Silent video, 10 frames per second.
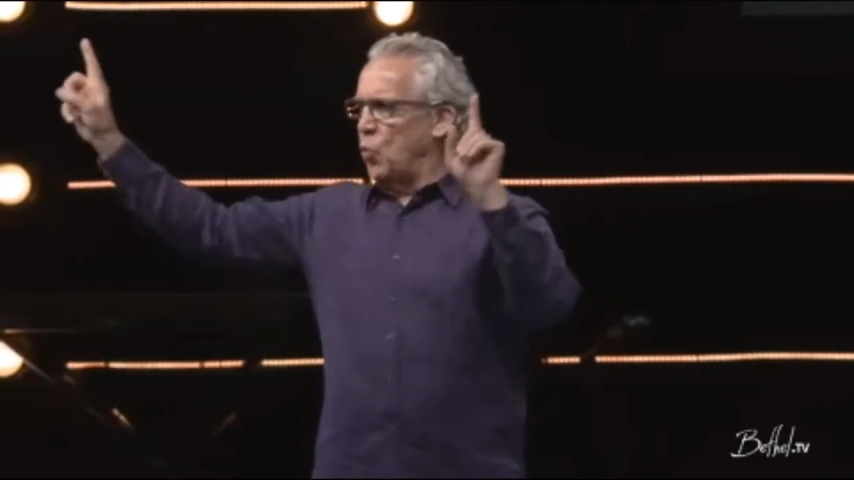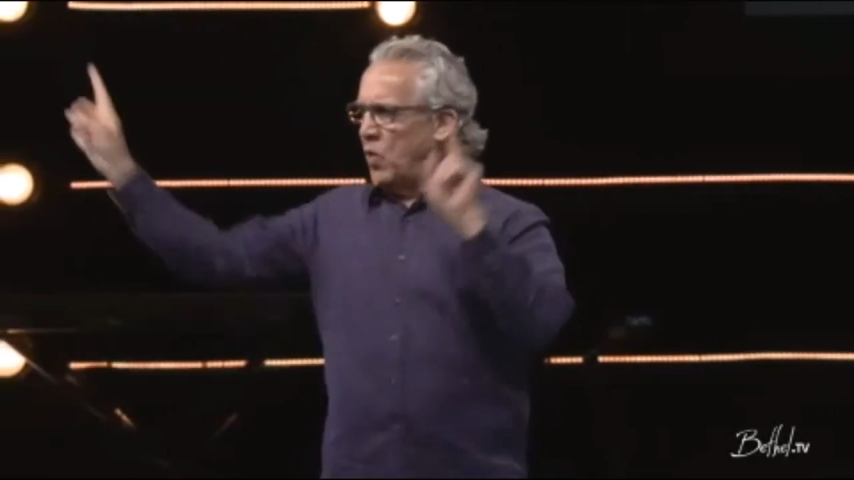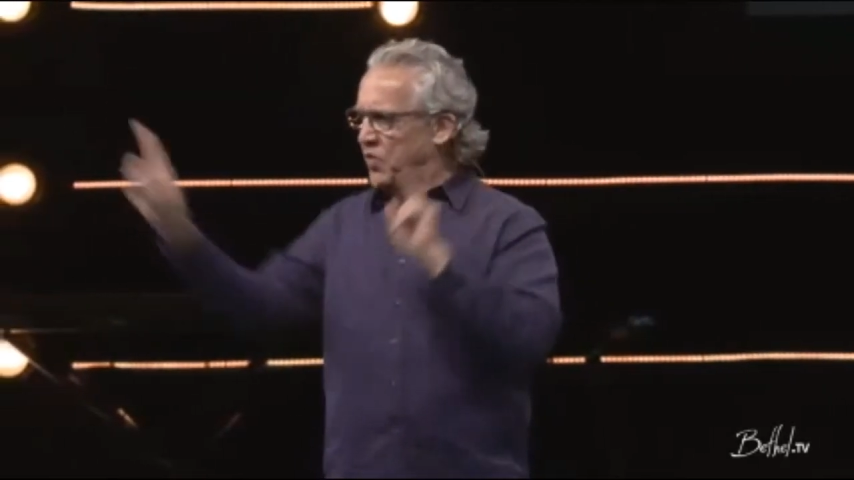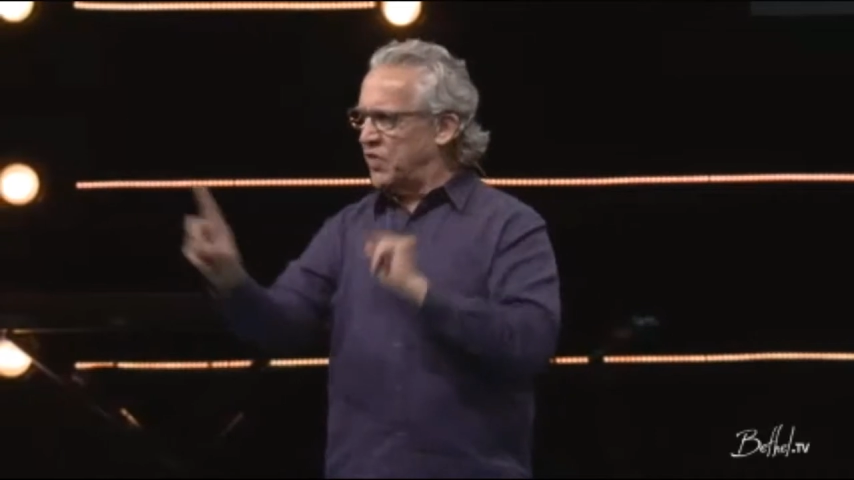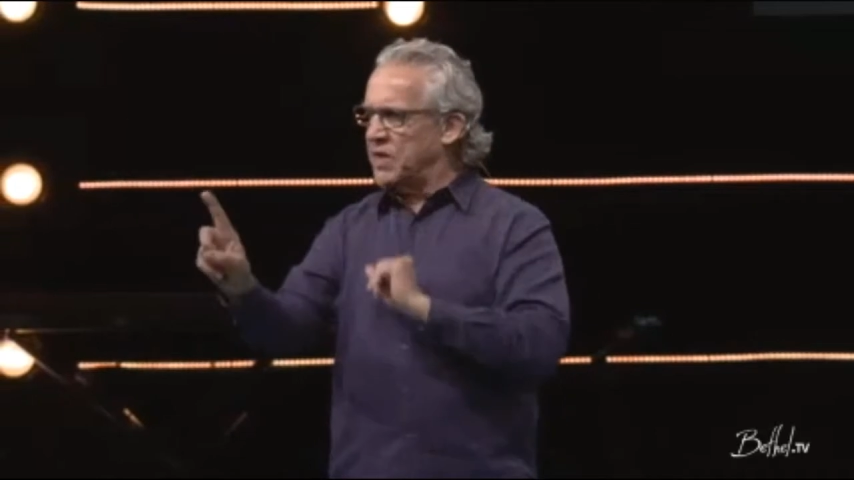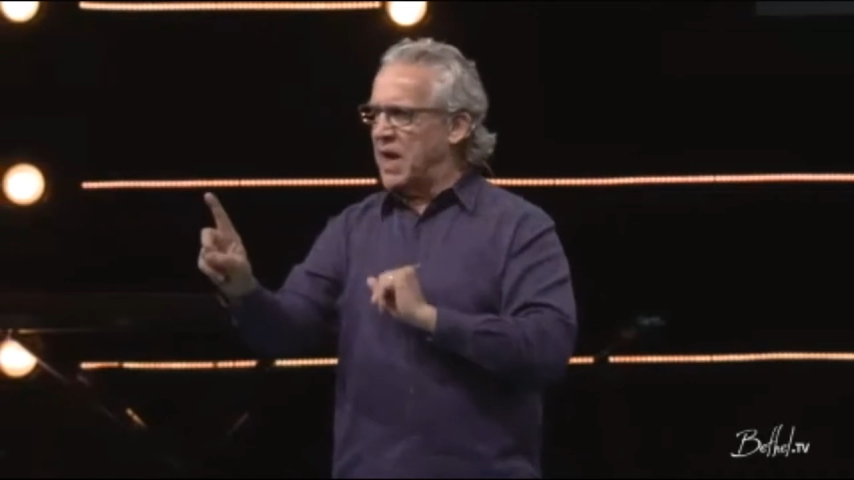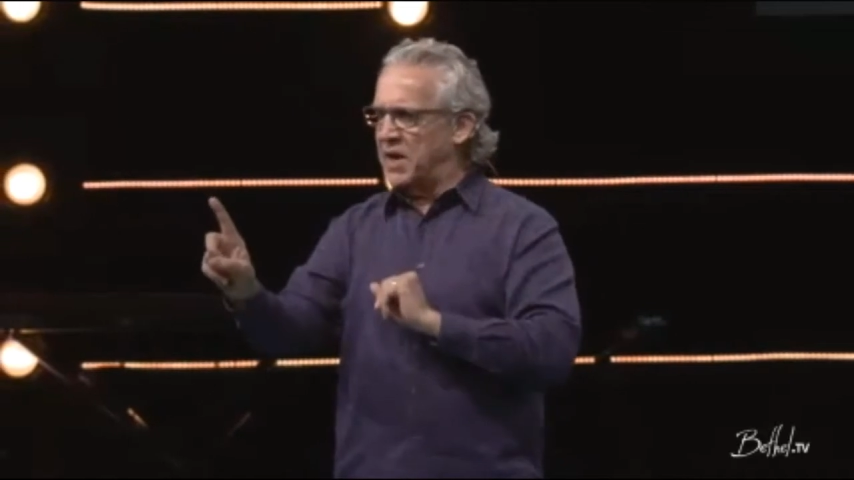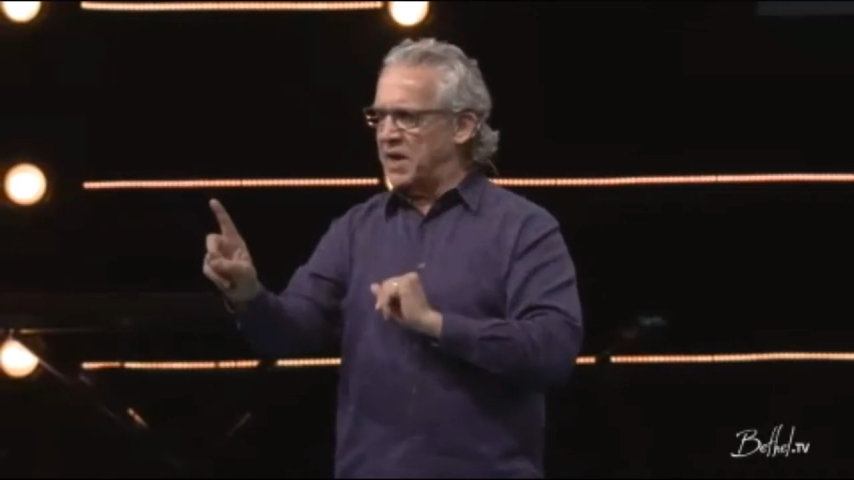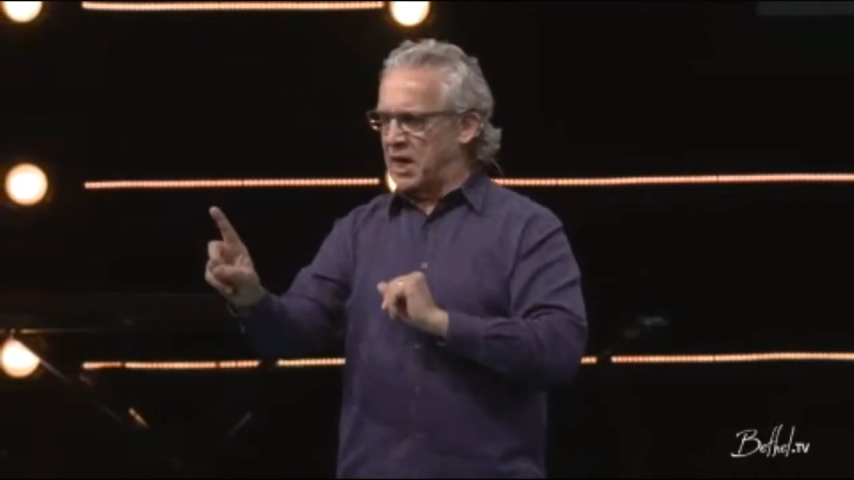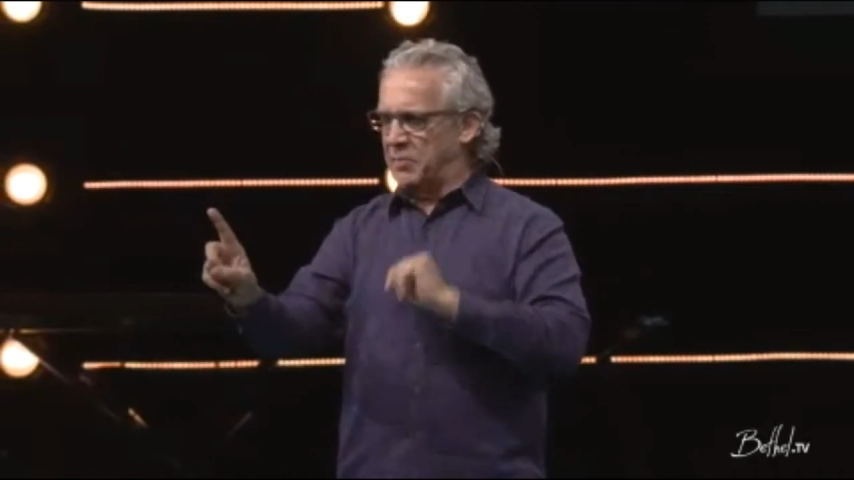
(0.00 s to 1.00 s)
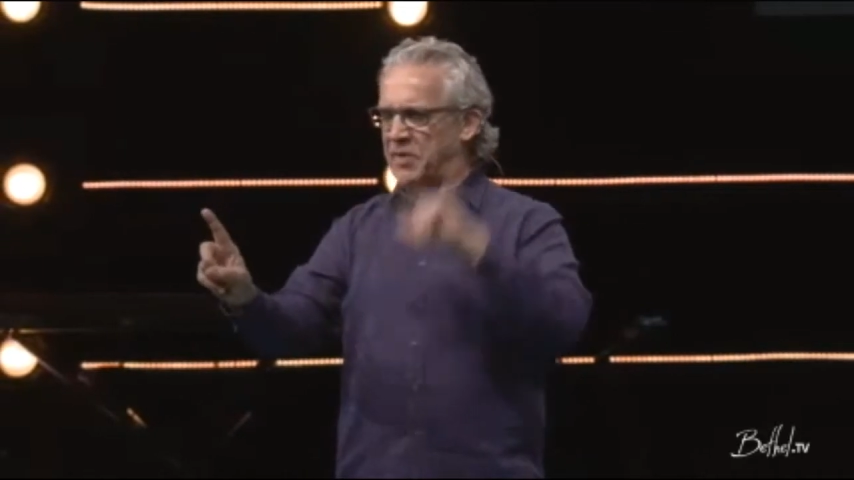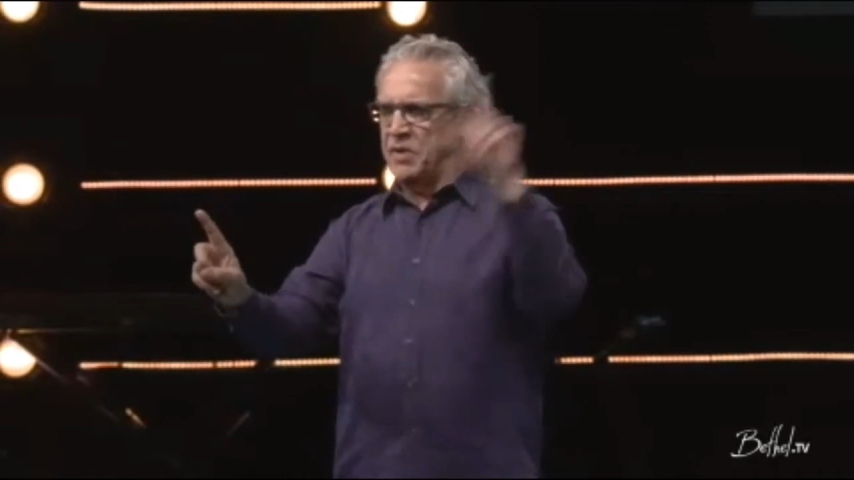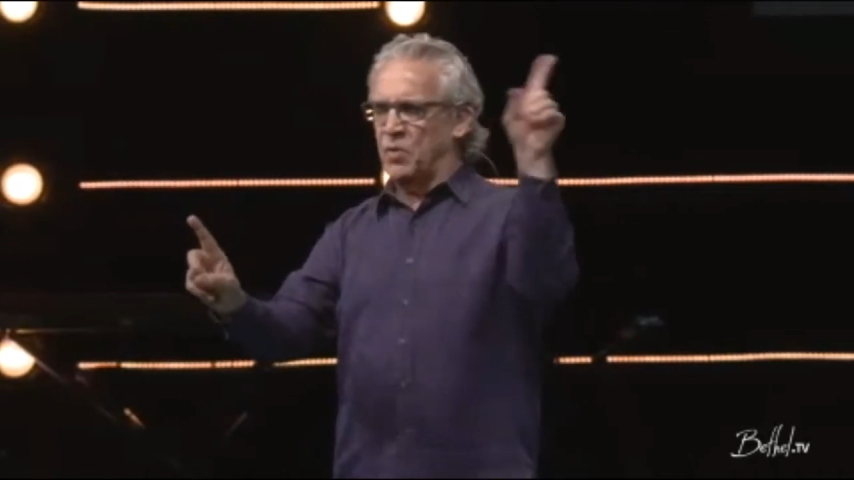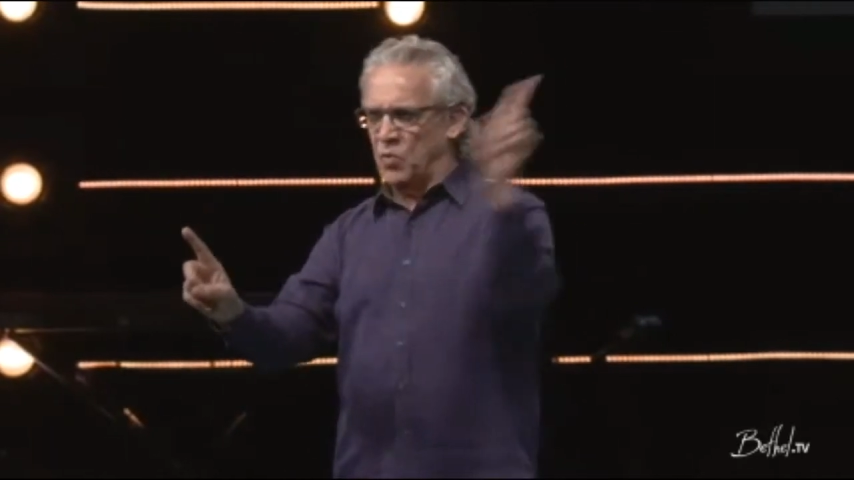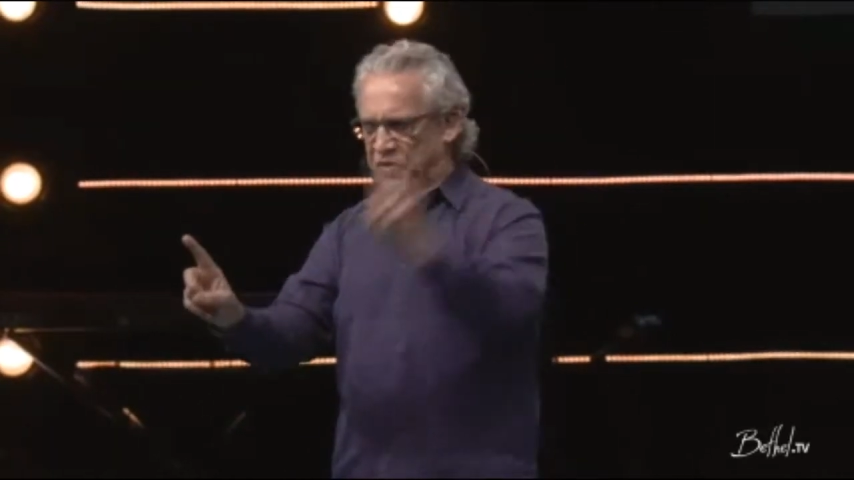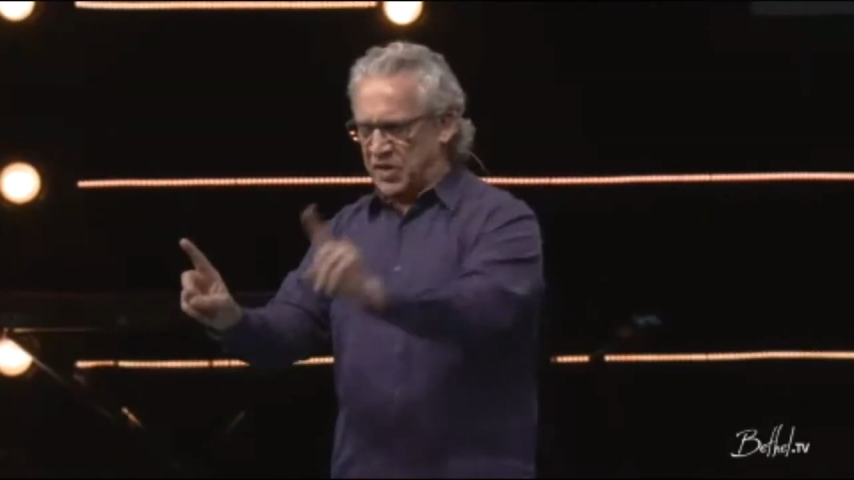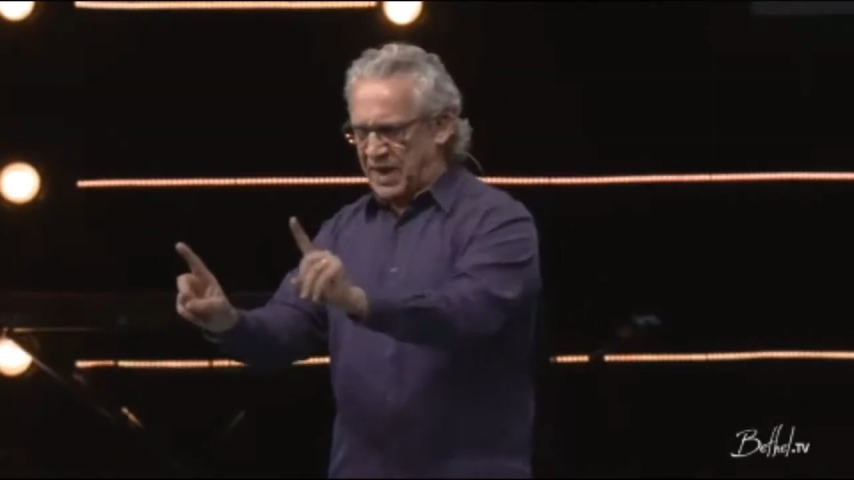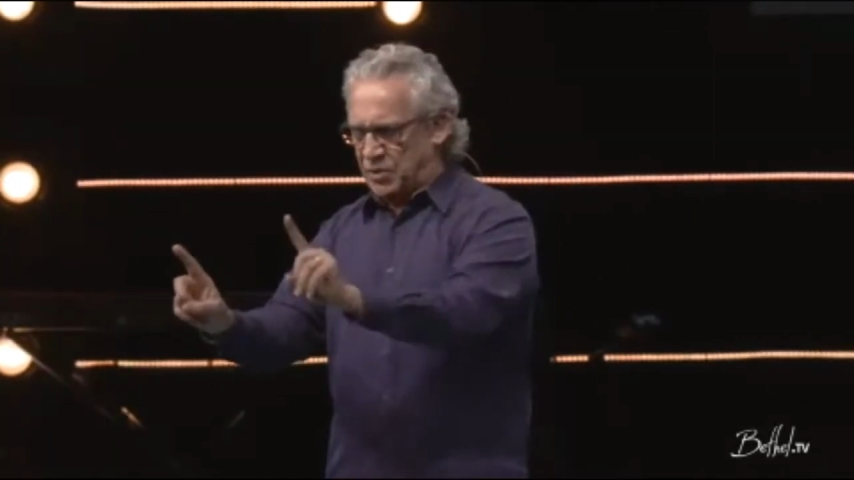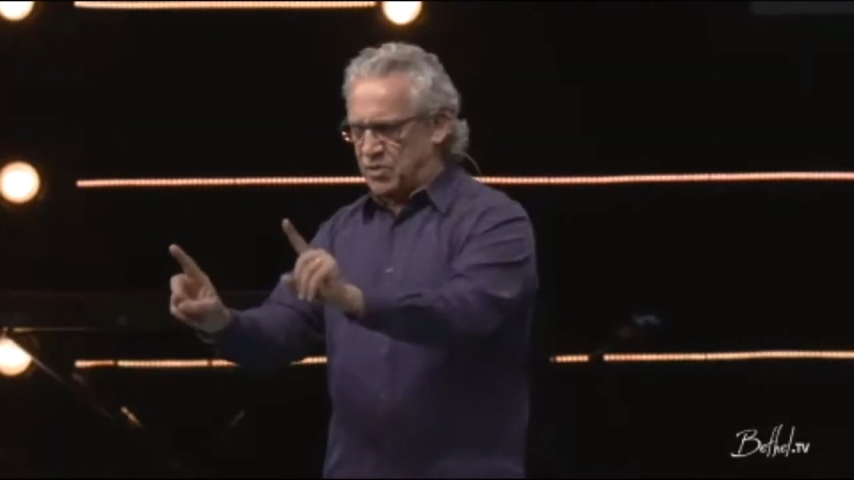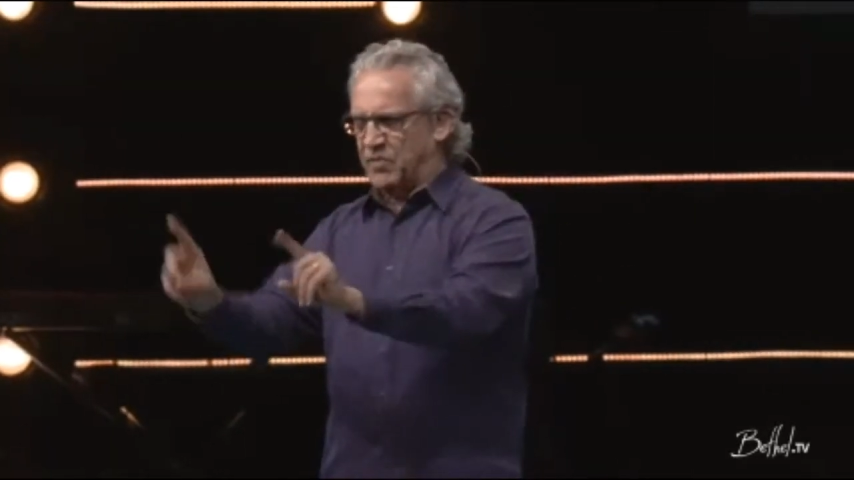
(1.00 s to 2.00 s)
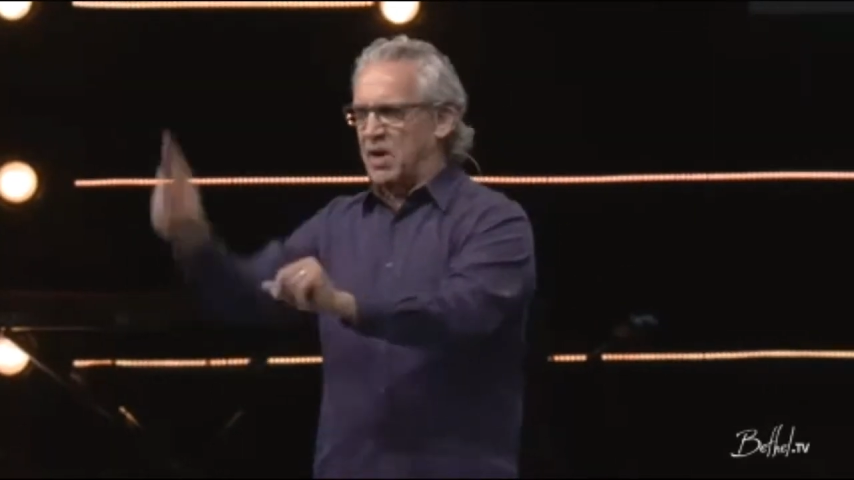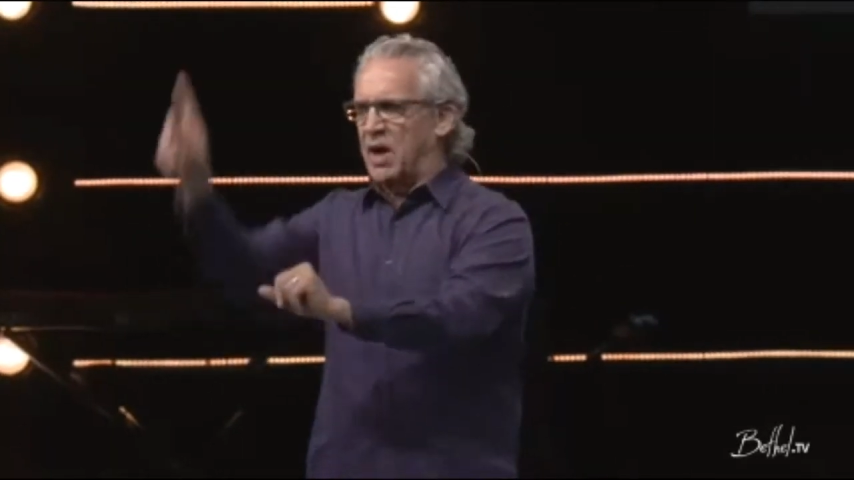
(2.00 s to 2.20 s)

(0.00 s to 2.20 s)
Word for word: with the God element, with the nature of